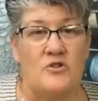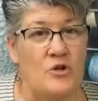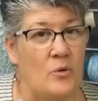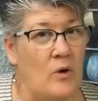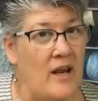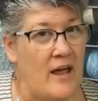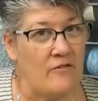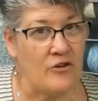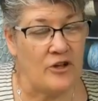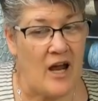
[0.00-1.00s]
do
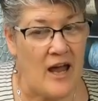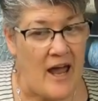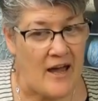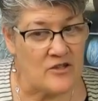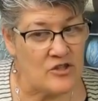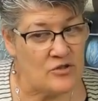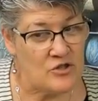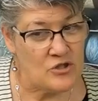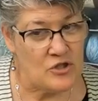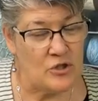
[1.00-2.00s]
whatever I ask you
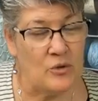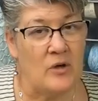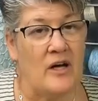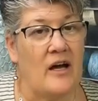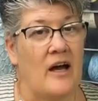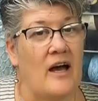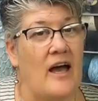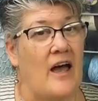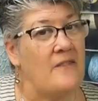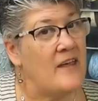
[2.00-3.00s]
to do
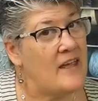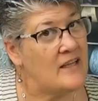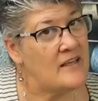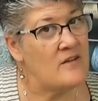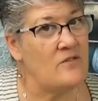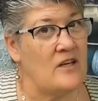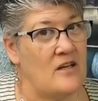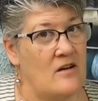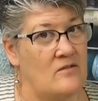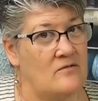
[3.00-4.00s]
at the end of the
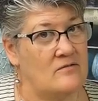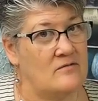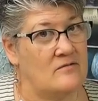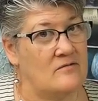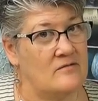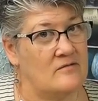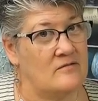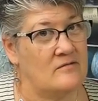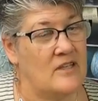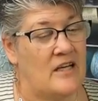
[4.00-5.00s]
video.
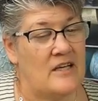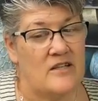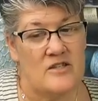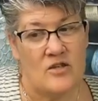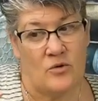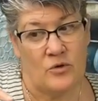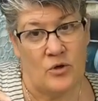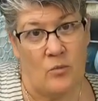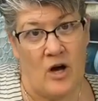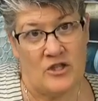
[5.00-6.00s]
So
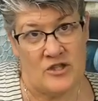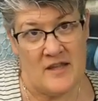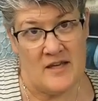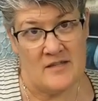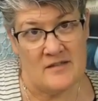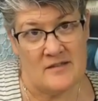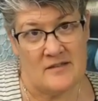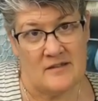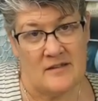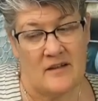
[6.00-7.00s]
you'll watch
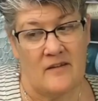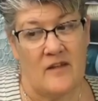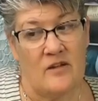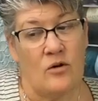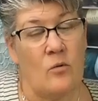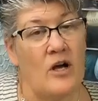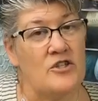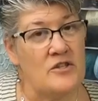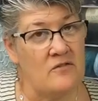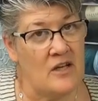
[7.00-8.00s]
this, then you'll
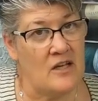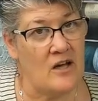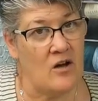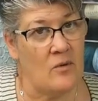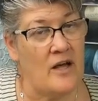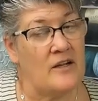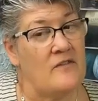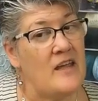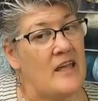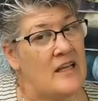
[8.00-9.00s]
watch the video, and
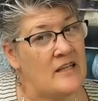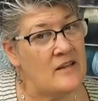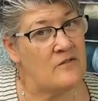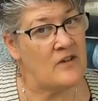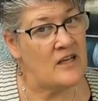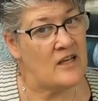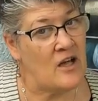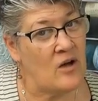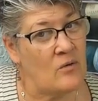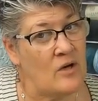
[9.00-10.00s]
at the end of the
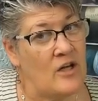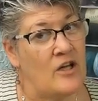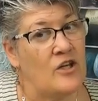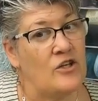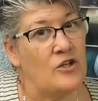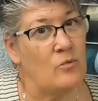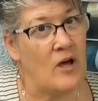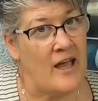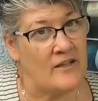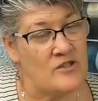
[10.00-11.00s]
video, you
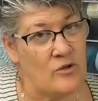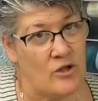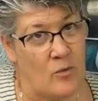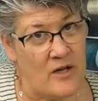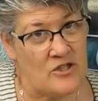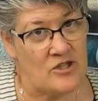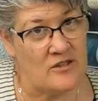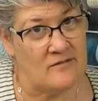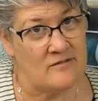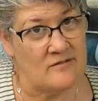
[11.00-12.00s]
will answer a
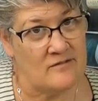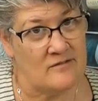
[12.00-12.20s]
question.